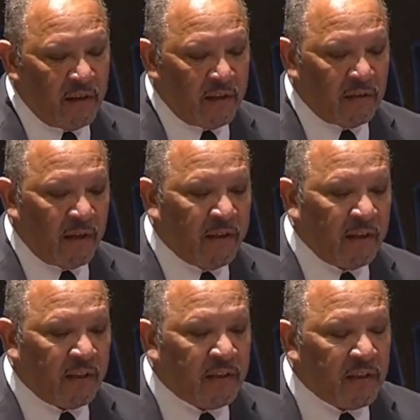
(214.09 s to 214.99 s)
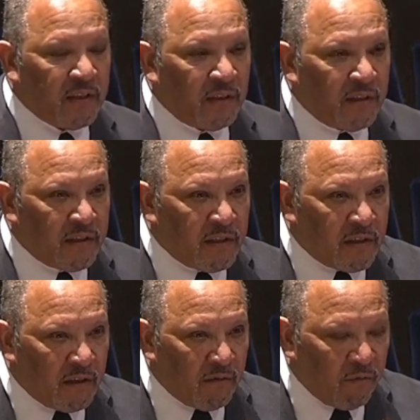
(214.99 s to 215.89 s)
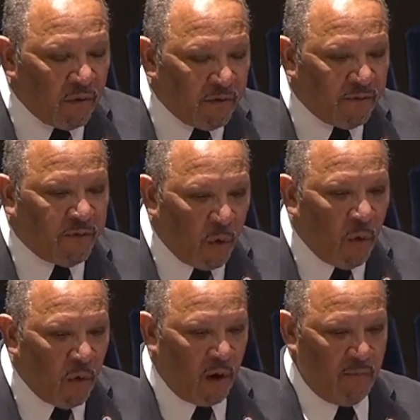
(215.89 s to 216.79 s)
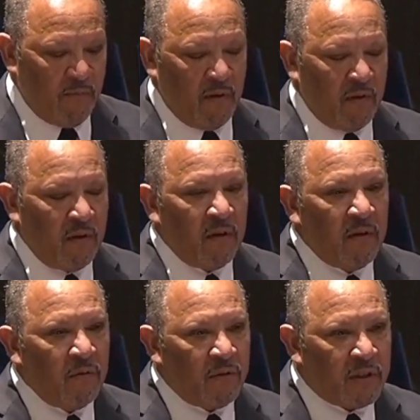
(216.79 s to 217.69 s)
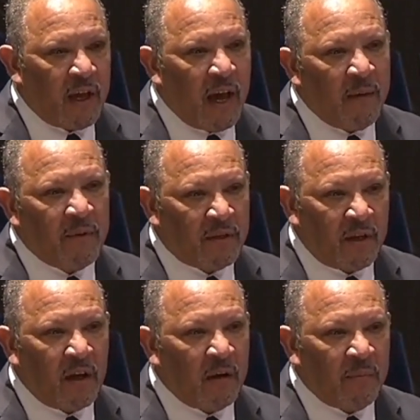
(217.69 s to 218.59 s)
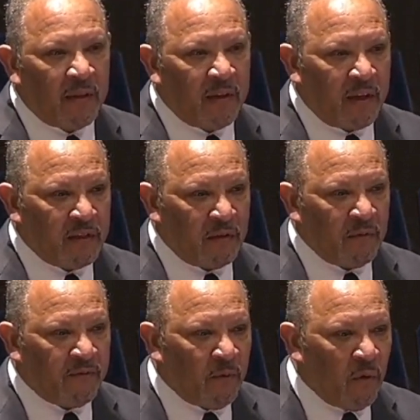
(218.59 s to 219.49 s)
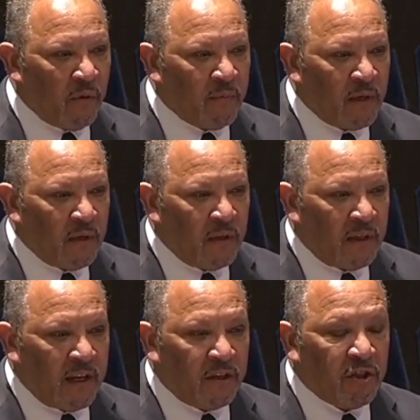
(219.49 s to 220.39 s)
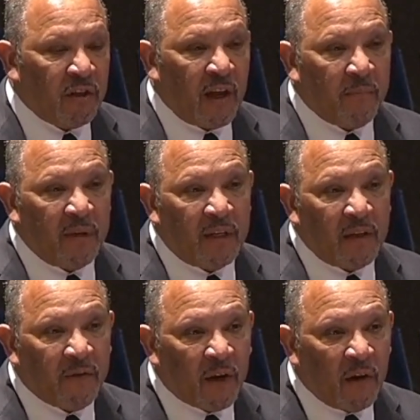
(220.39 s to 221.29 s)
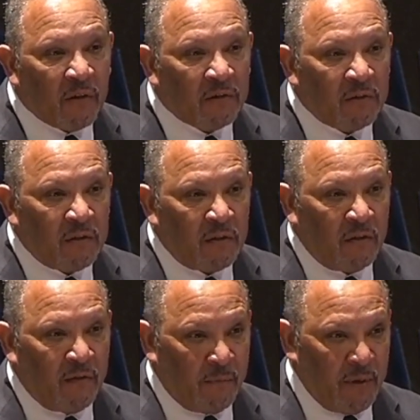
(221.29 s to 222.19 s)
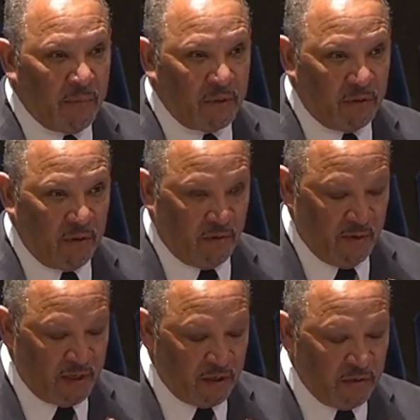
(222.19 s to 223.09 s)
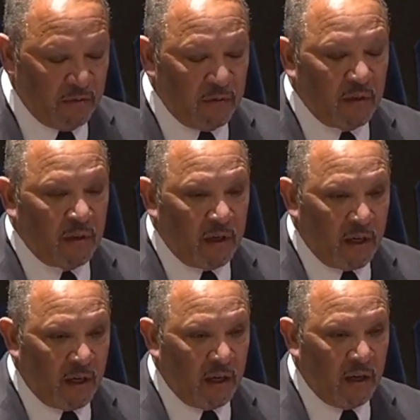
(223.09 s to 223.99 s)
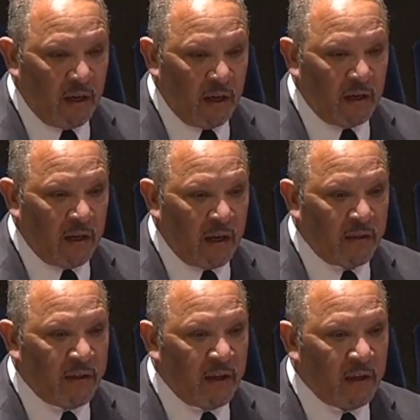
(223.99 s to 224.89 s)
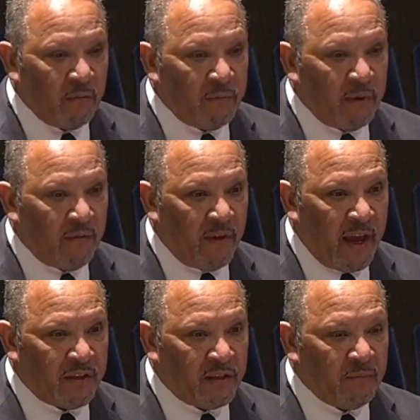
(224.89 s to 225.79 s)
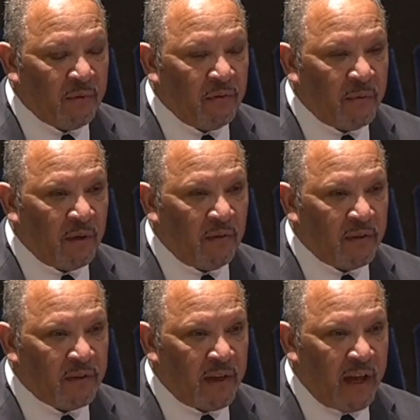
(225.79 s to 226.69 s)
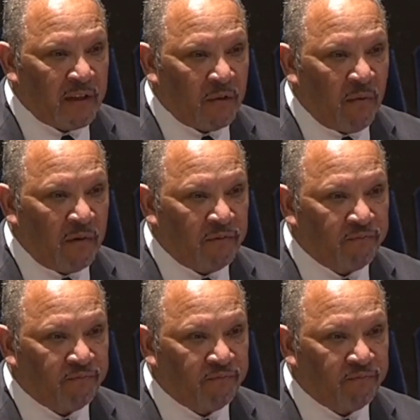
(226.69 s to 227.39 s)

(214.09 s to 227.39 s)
So I think this is a reform whose time has come. I think it's a reform that it should not be difficult for people to agree to. And I think it would be a vast improvement over the status quo.